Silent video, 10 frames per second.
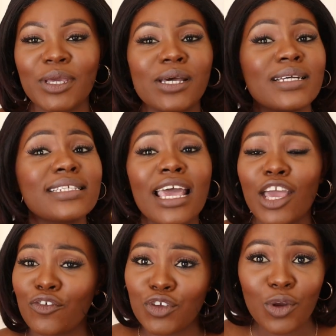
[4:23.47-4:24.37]
because
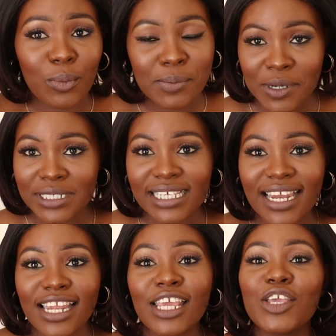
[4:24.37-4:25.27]
if you know me personally,